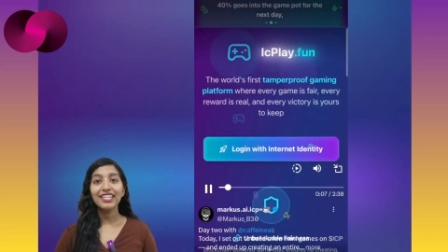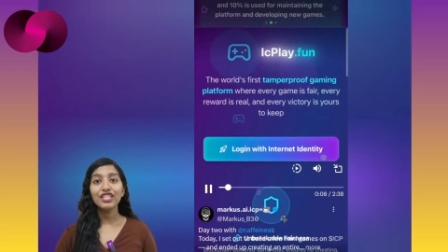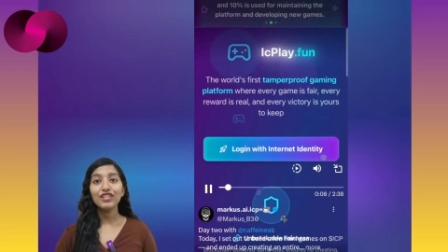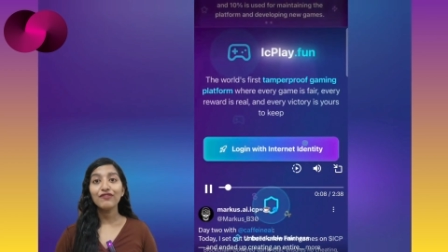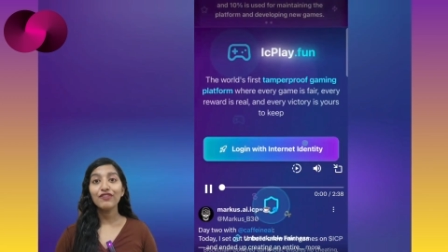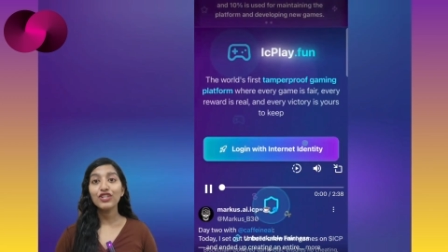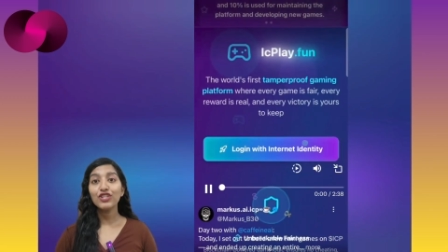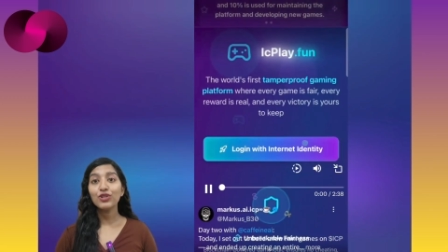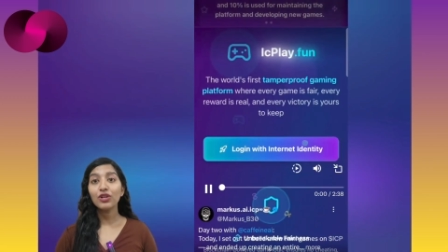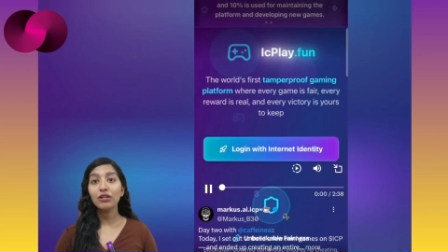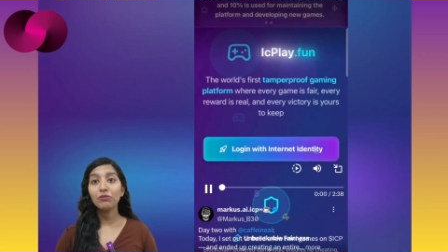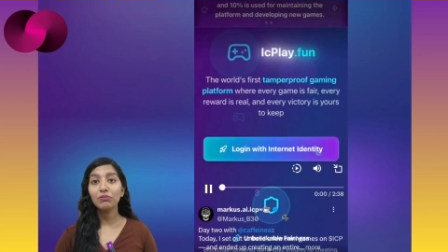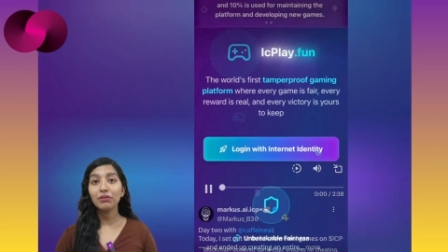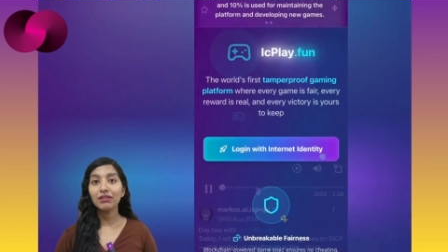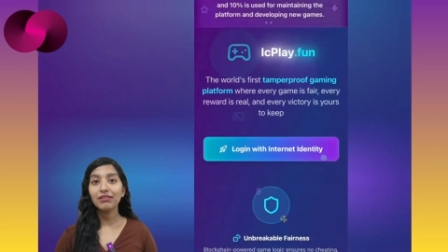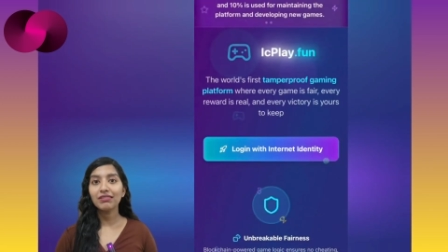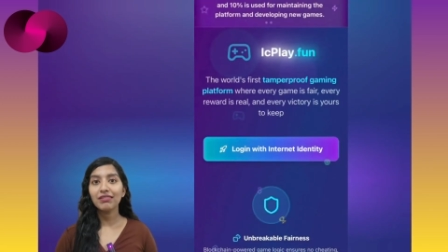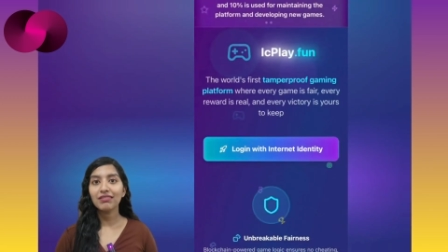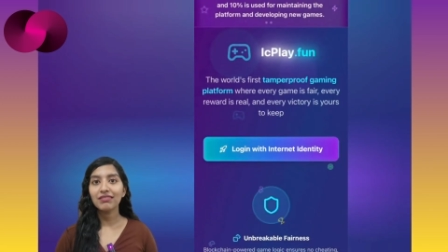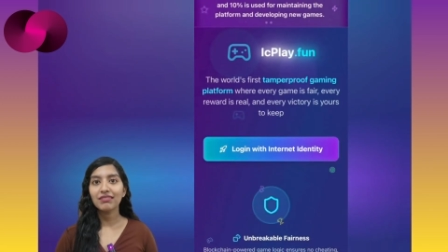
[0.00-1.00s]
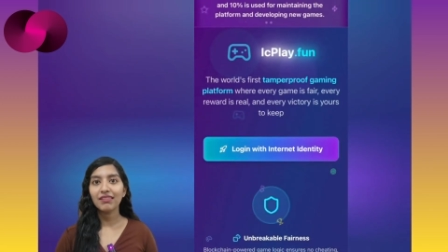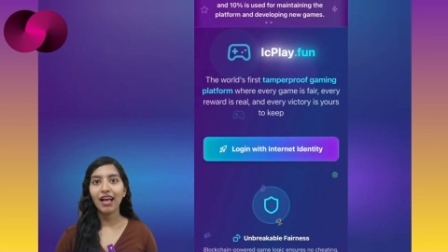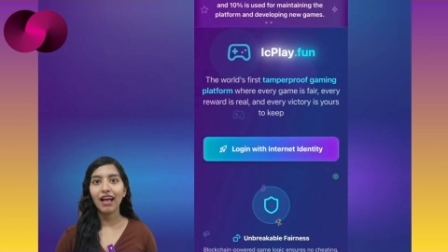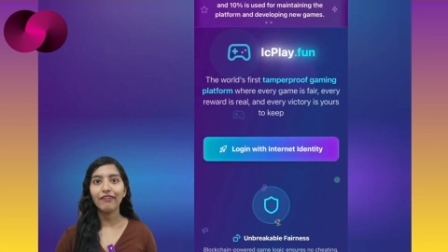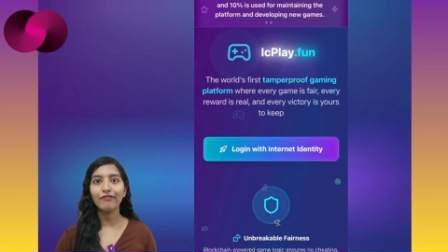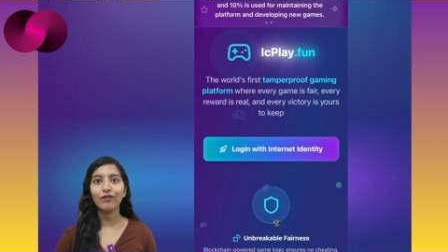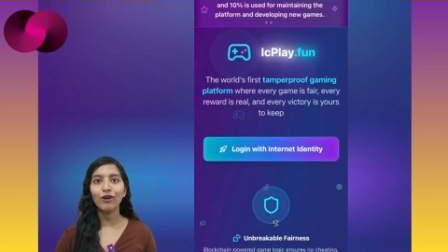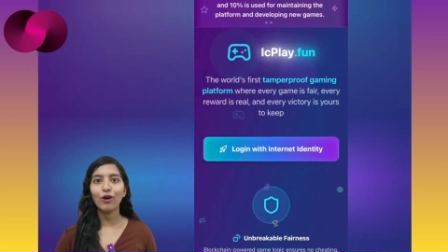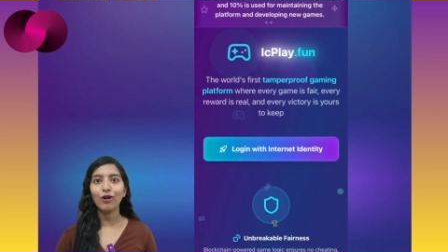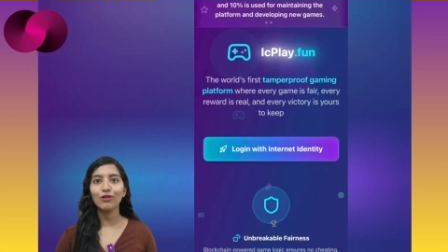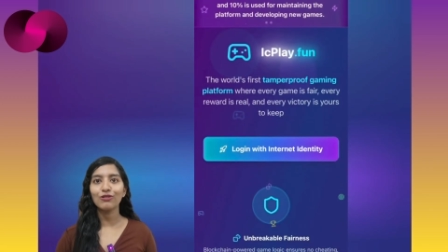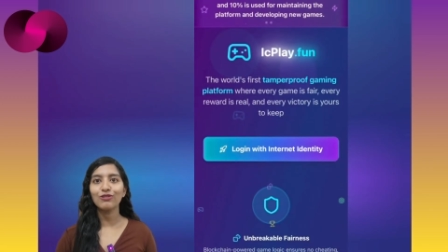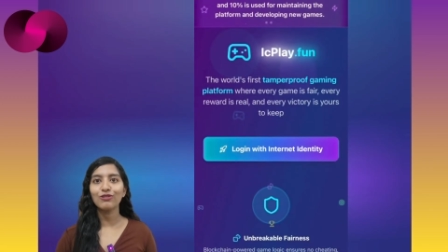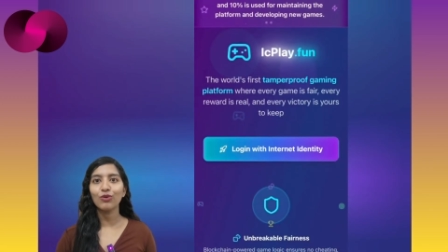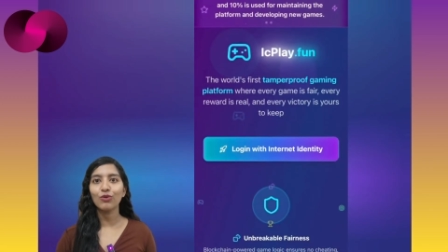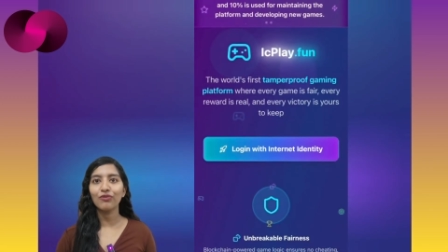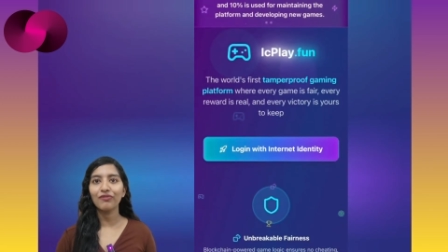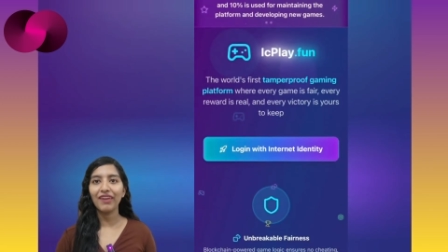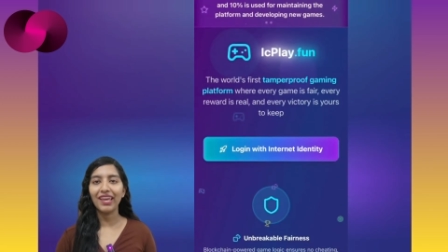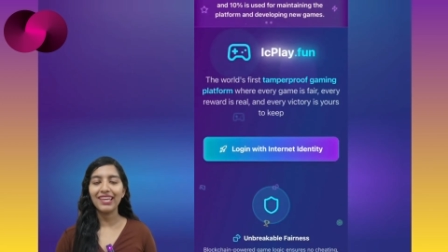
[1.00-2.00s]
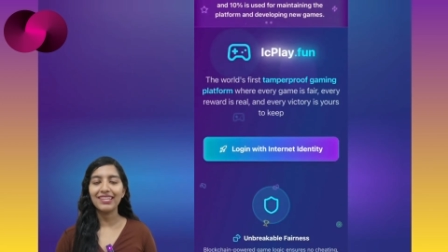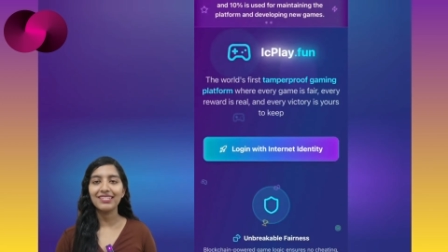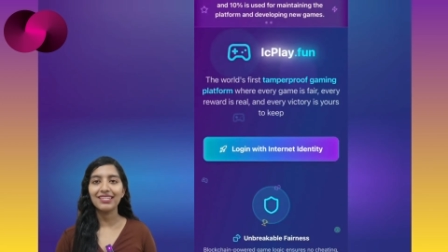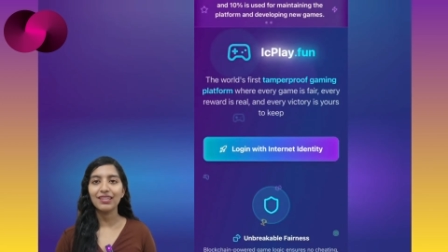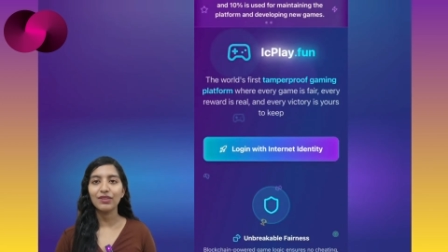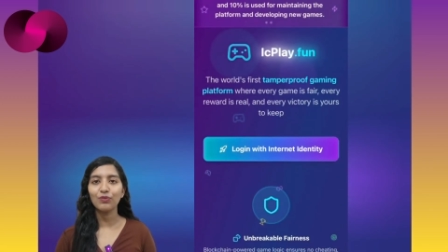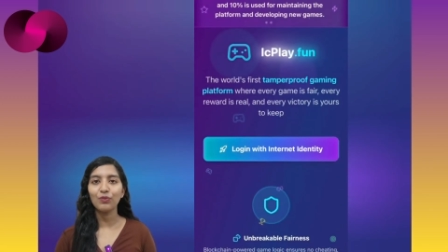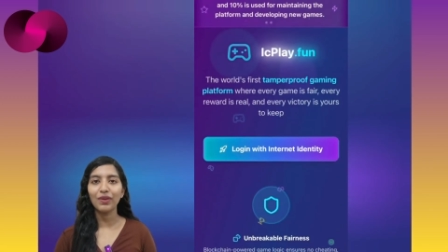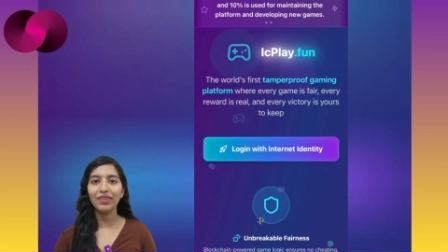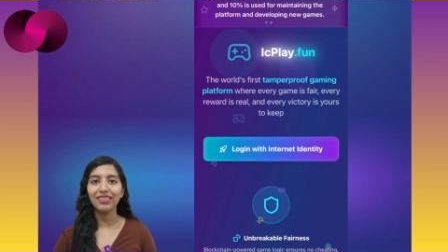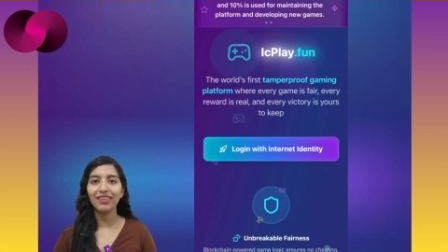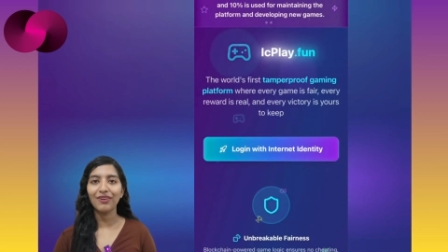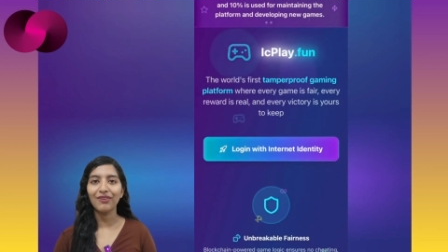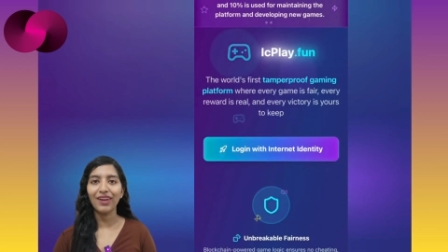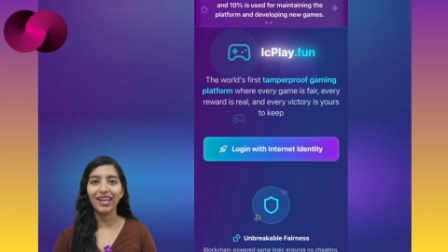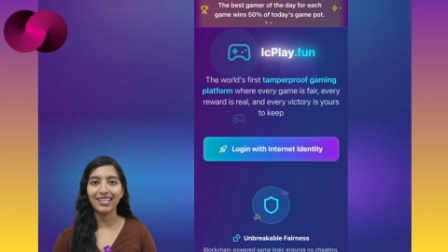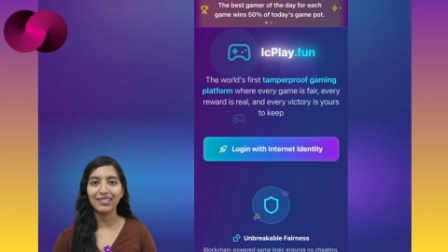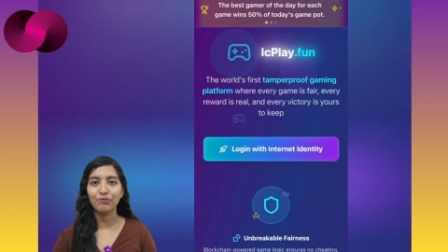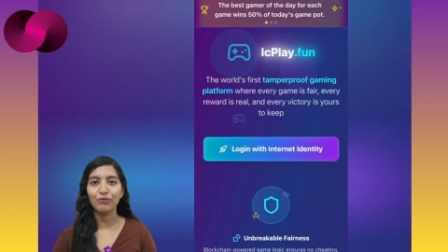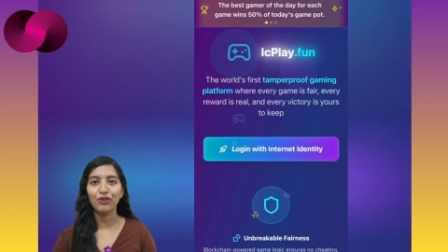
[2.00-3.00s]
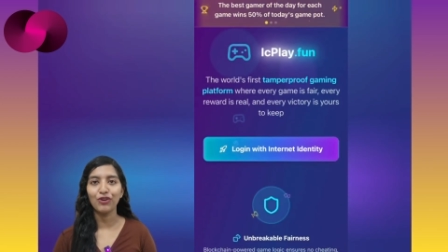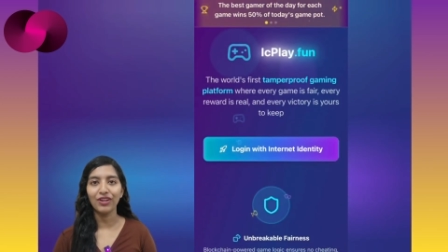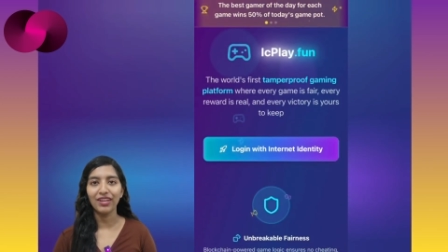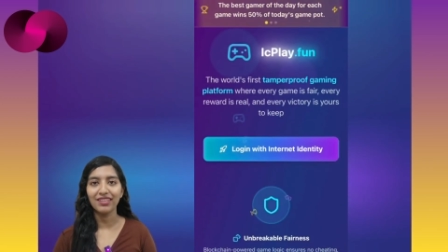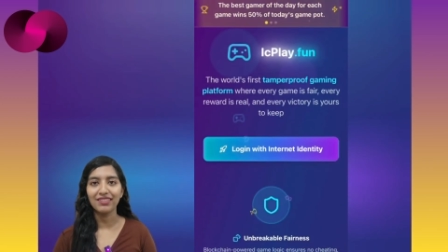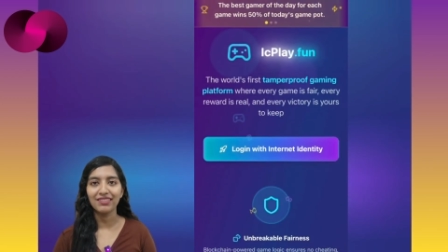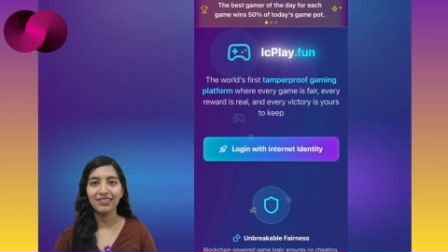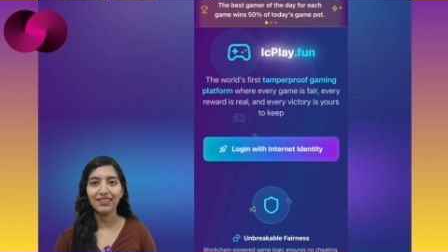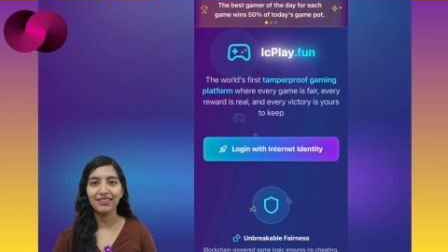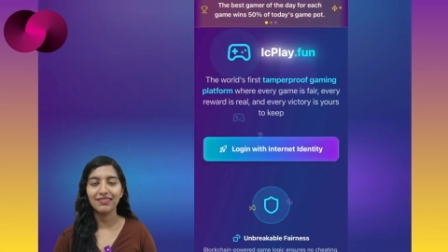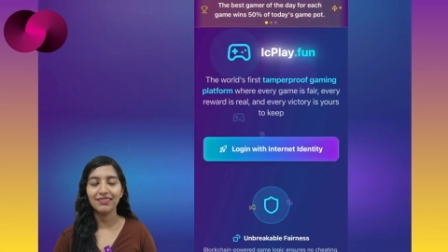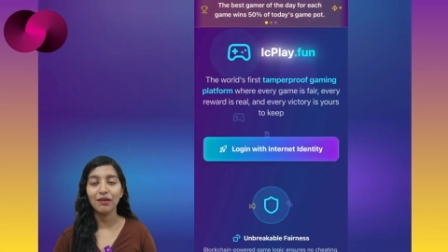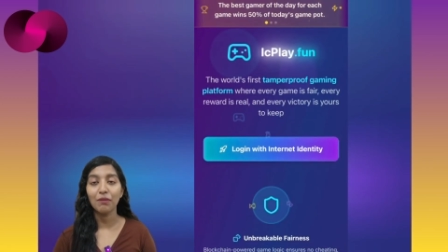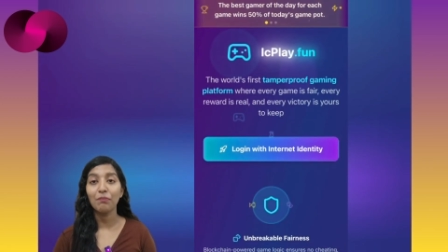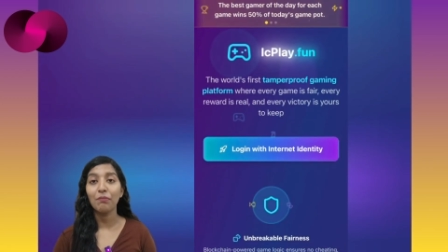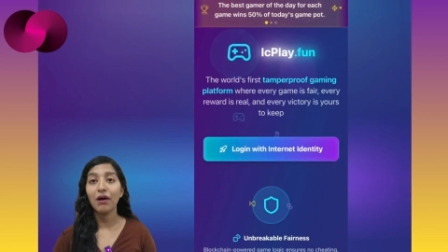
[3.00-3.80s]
Individual builders have also weighed in with their experiences.